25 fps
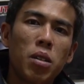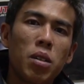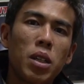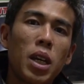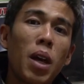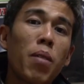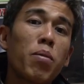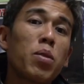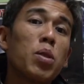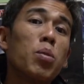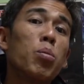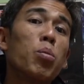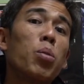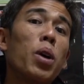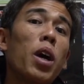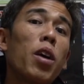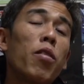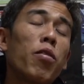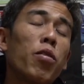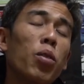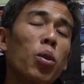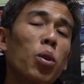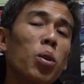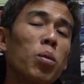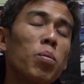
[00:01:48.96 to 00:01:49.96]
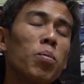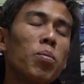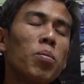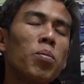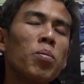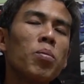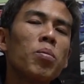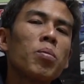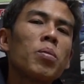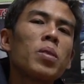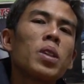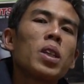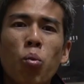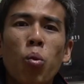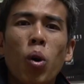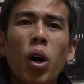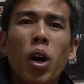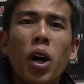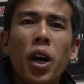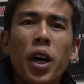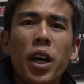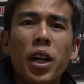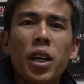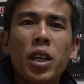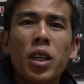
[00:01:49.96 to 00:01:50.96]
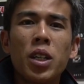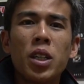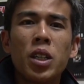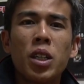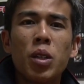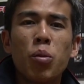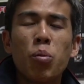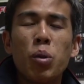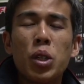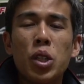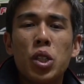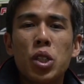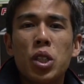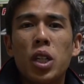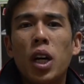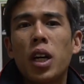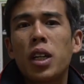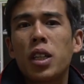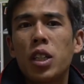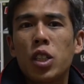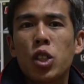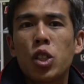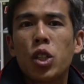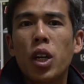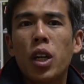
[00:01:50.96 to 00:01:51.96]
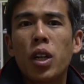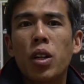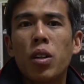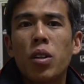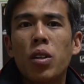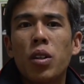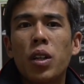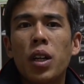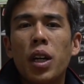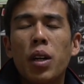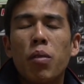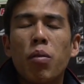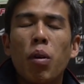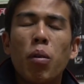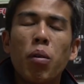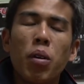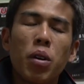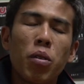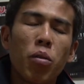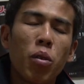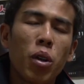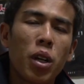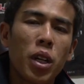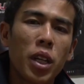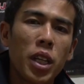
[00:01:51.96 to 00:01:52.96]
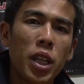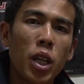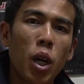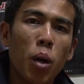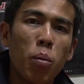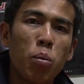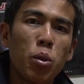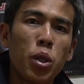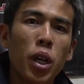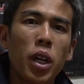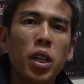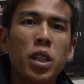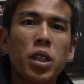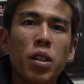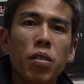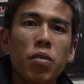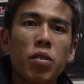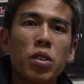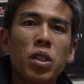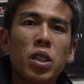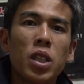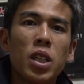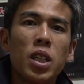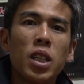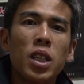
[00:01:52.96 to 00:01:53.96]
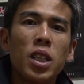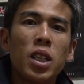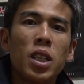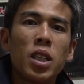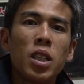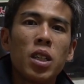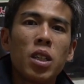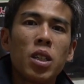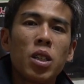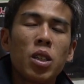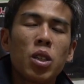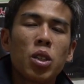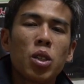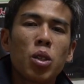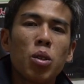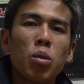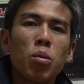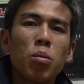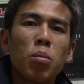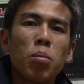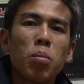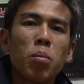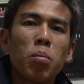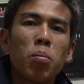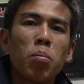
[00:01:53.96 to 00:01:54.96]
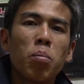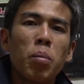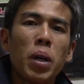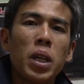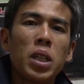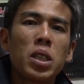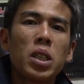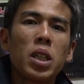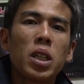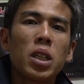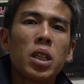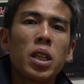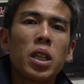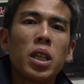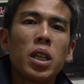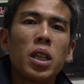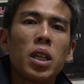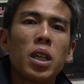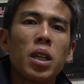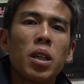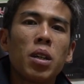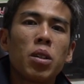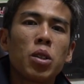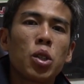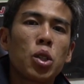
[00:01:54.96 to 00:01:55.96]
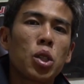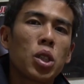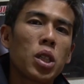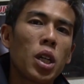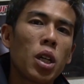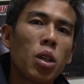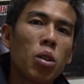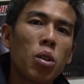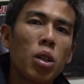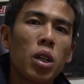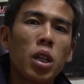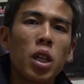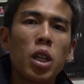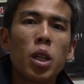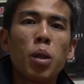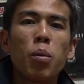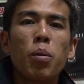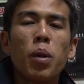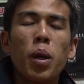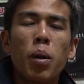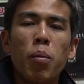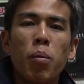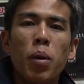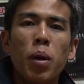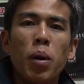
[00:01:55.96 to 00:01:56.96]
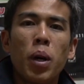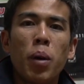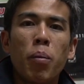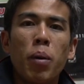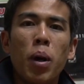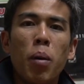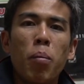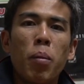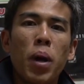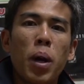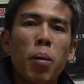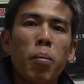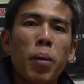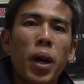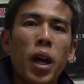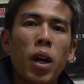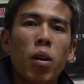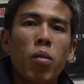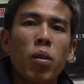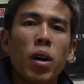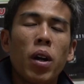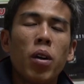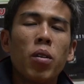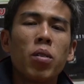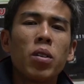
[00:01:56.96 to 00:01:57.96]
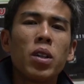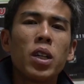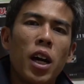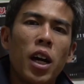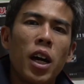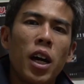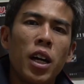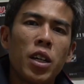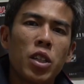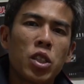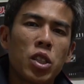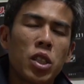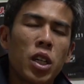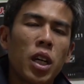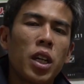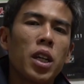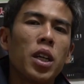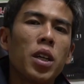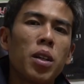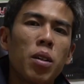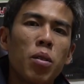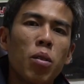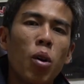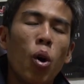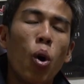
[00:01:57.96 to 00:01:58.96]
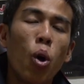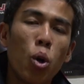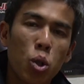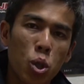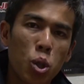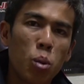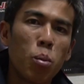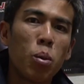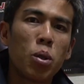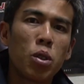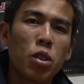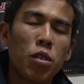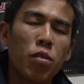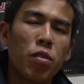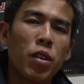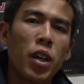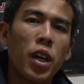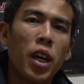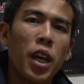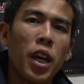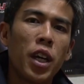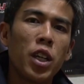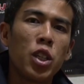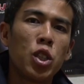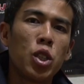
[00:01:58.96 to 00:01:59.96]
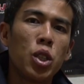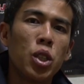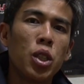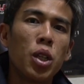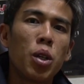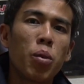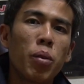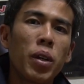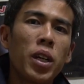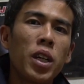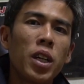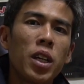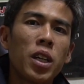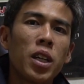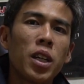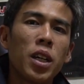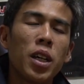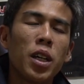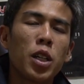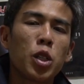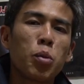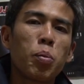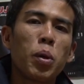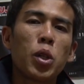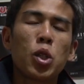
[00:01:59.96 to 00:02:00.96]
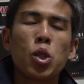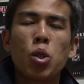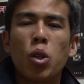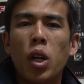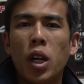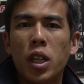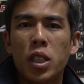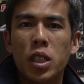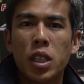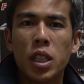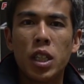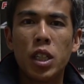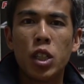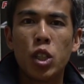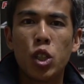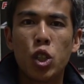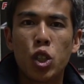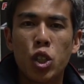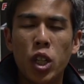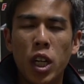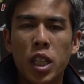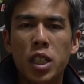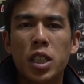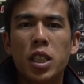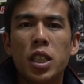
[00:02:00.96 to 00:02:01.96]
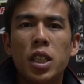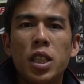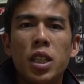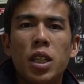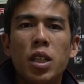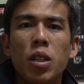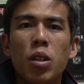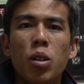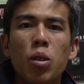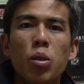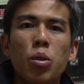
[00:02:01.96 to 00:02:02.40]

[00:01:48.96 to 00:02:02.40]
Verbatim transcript: Captain Bradford. Why did we start this channel, and what are the objectives? So basically, I'll just tell you a little bit about my background. I studied automotive engineering, specializing in chassis and